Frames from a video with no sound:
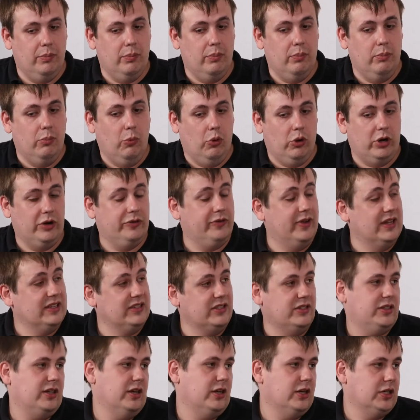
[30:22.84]
more
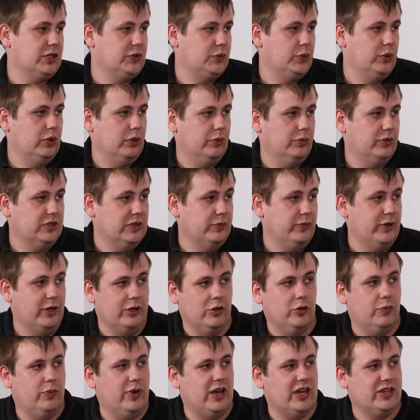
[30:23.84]
advanced attackers will simply
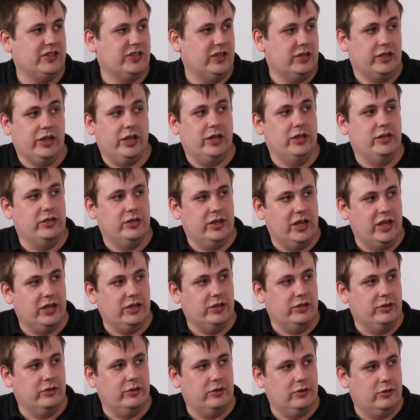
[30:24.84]
look past it
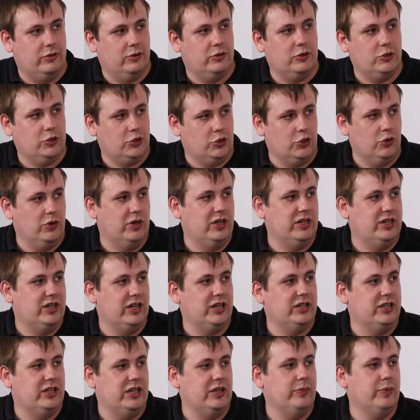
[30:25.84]
and truly
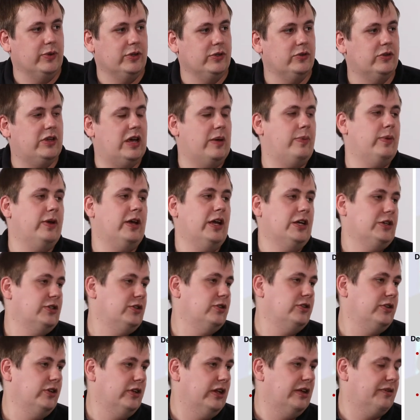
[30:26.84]
dig deep into the
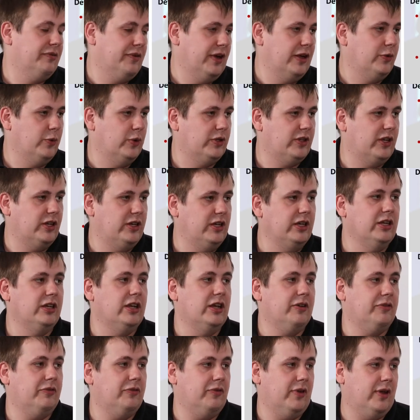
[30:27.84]
application until they find what they need,
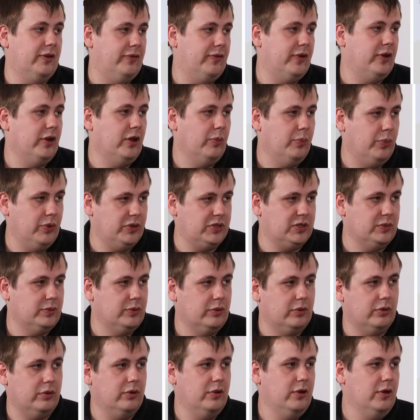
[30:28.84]
if at all
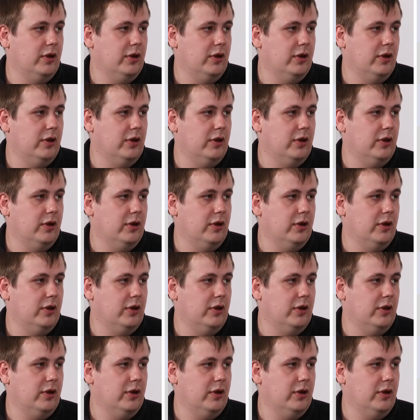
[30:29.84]
possible.